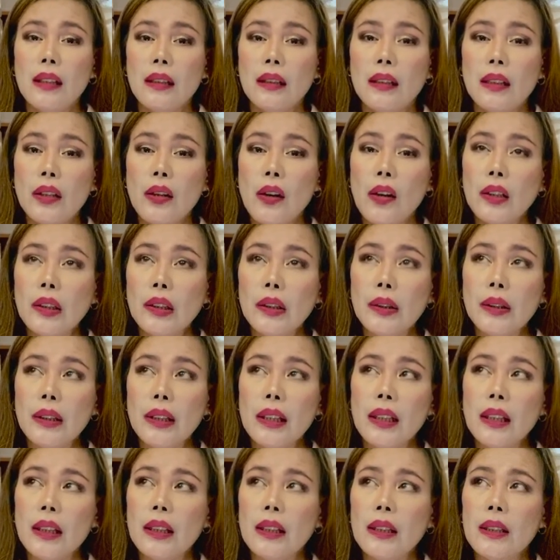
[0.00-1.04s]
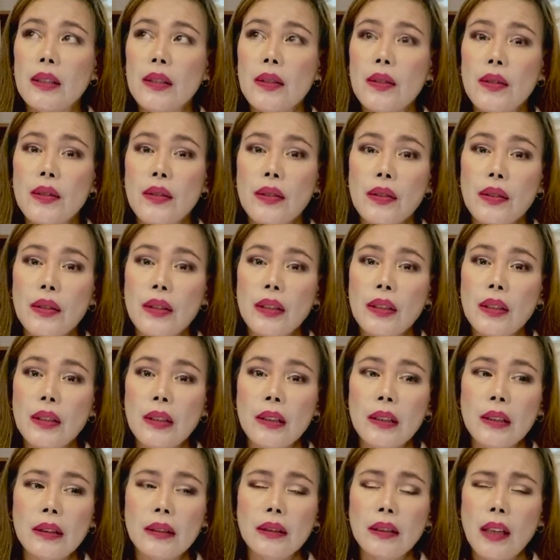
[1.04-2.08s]
The color is
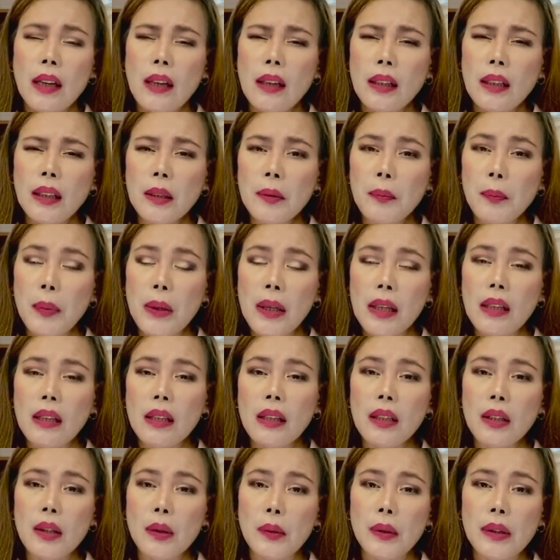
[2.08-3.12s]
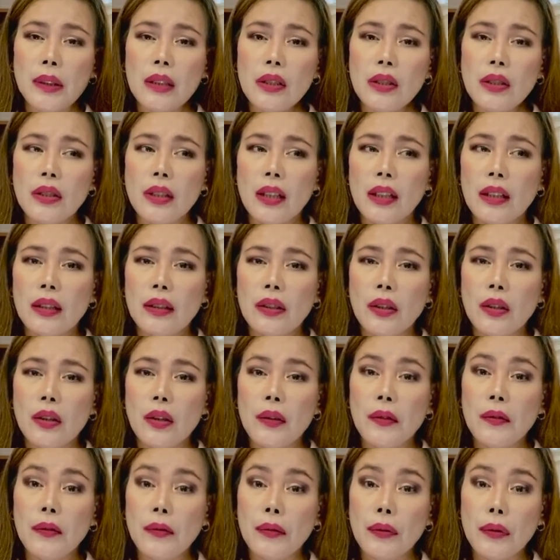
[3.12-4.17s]
dark pink with a shade
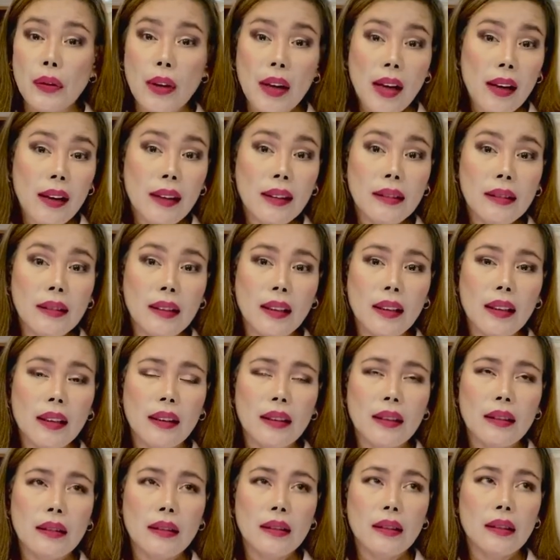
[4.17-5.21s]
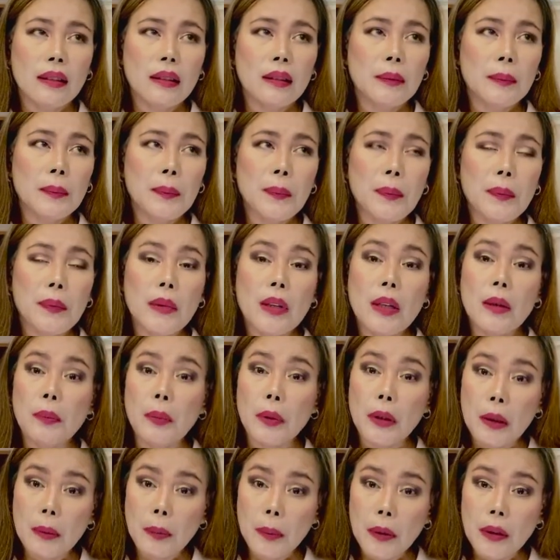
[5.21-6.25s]
of red and
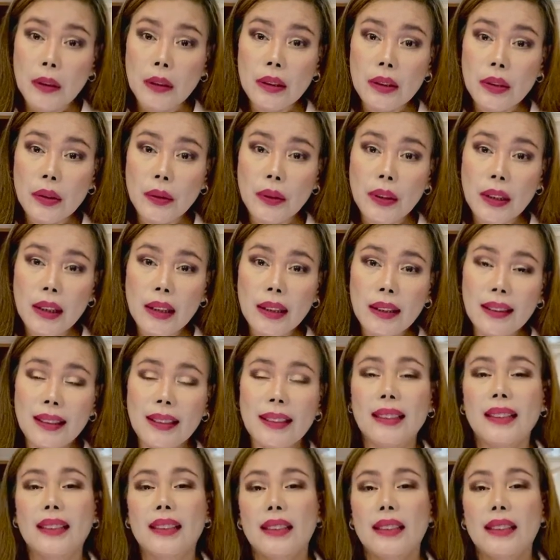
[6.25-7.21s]
purple to it.